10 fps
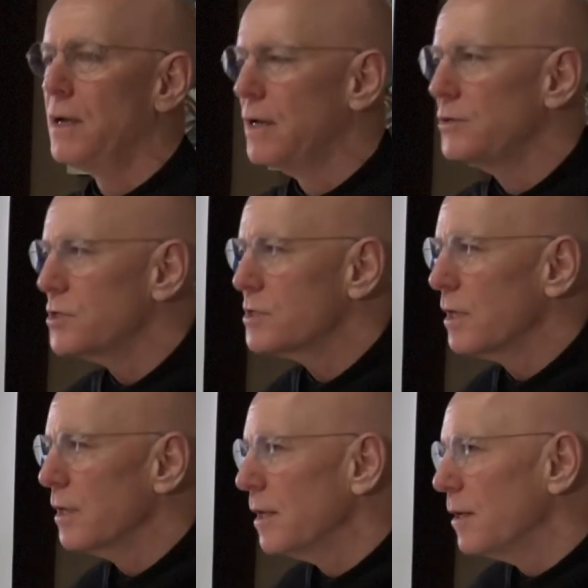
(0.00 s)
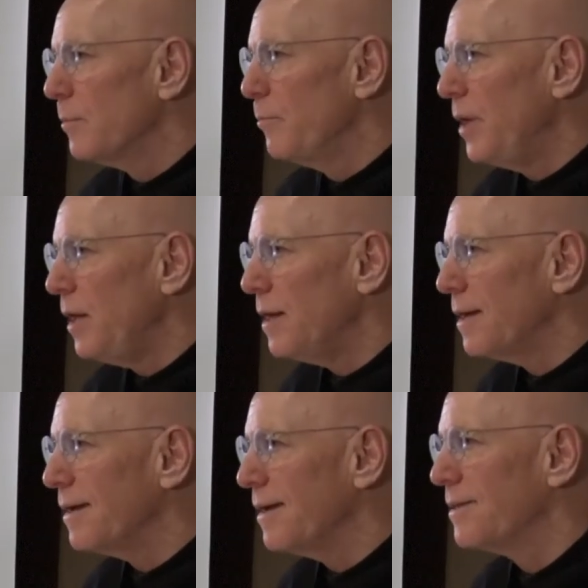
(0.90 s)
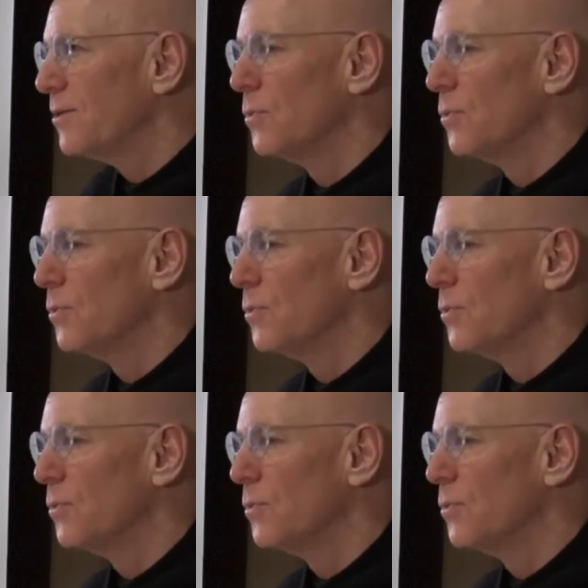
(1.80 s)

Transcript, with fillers: and just a little peek at the